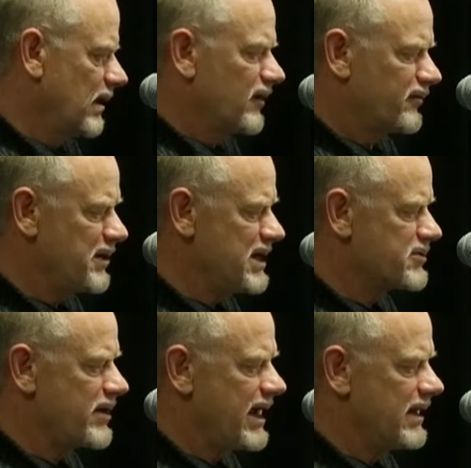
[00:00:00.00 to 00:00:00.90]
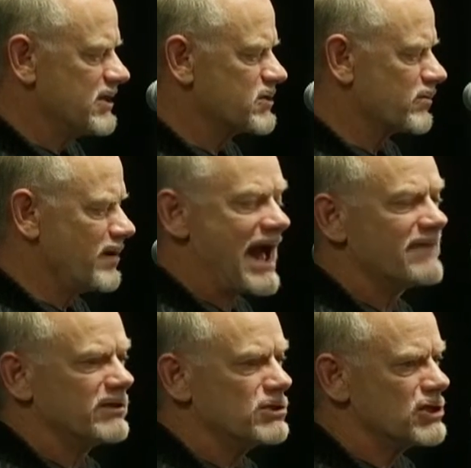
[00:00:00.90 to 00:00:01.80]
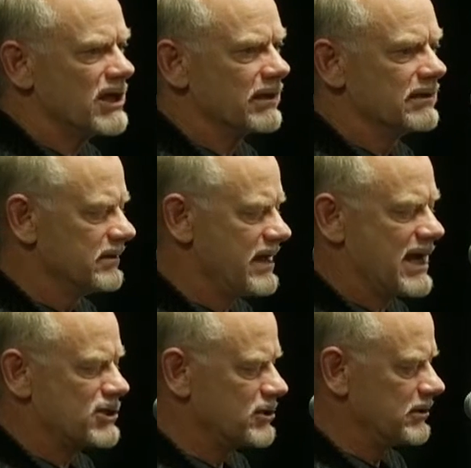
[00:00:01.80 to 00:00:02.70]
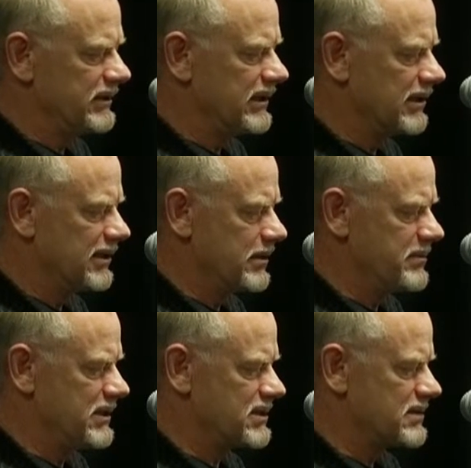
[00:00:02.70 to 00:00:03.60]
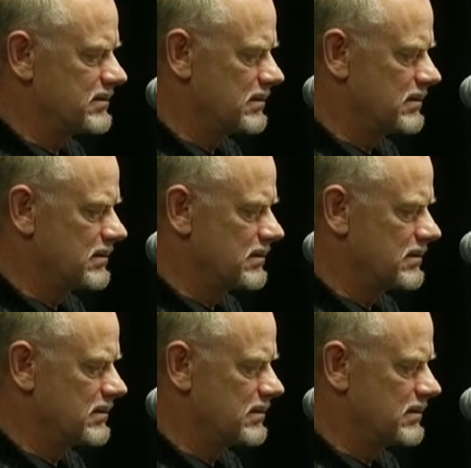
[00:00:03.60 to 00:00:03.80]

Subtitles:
Free trade is ravaging national economies.